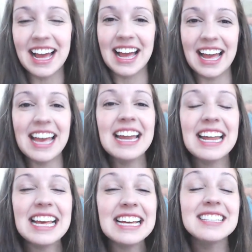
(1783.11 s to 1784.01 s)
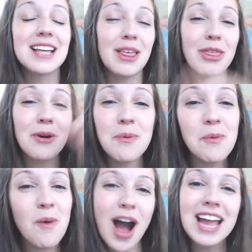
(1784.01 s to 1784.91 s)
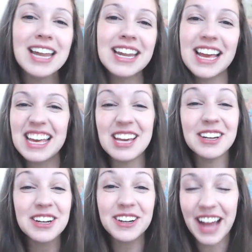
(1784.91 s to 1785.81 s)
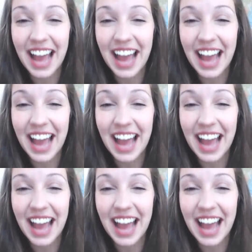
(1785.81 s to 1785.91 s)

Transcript: It is the 1-year